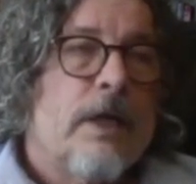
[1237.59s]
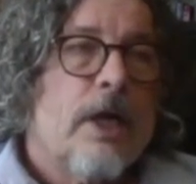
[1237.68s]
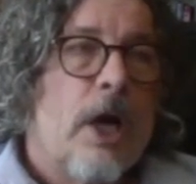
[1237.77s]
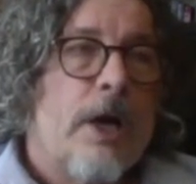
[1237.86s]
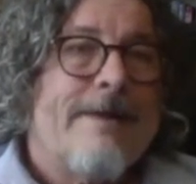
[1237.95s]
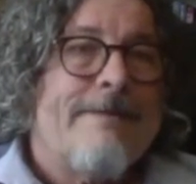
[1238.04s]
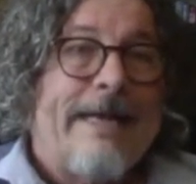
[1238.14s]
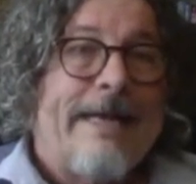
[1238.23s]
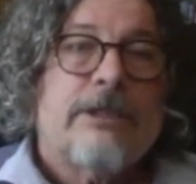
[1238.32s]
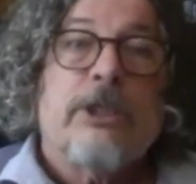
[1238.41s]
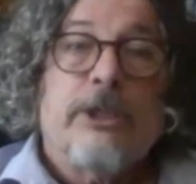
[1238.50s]

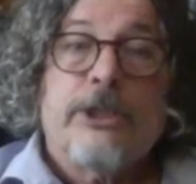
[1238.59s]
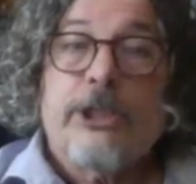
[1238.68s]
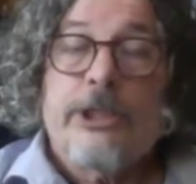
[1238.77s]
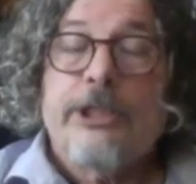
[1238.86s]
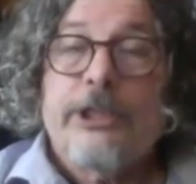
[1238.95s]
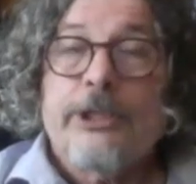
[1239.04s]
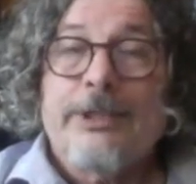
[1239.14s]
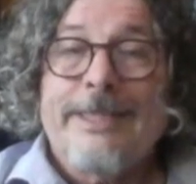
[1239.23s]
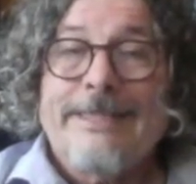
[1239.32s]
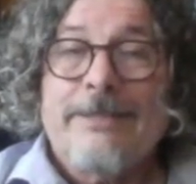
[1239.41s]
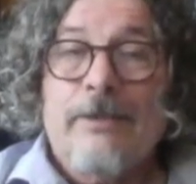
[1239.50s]
cardiovascular
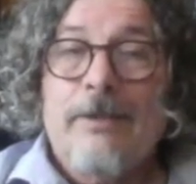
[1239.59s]
surgeries